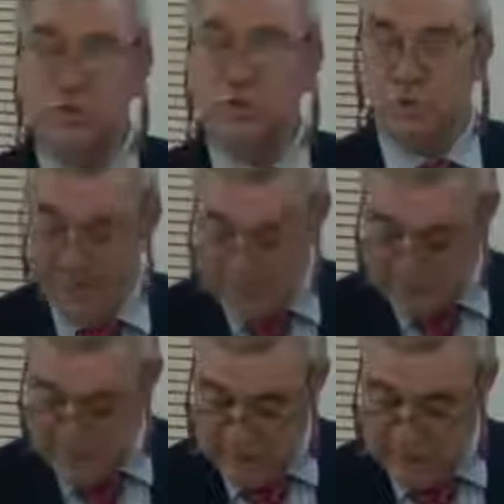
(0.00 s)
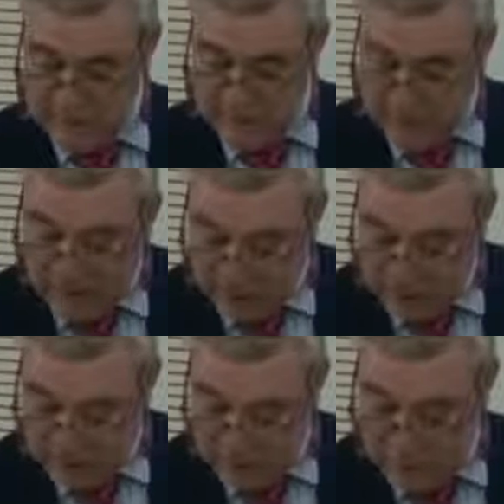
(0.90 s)
to create
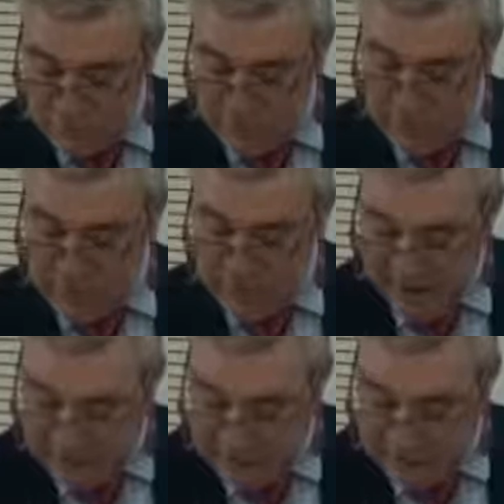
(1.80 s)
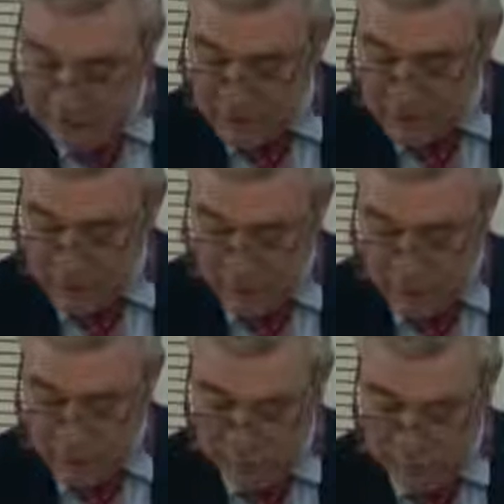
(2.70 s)
cultural, heritage, and
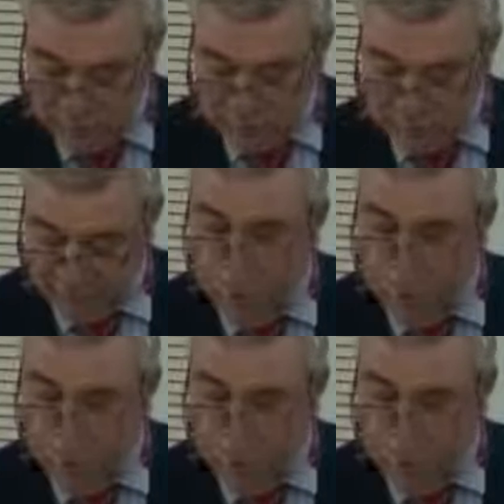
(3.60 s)
youth leaders of the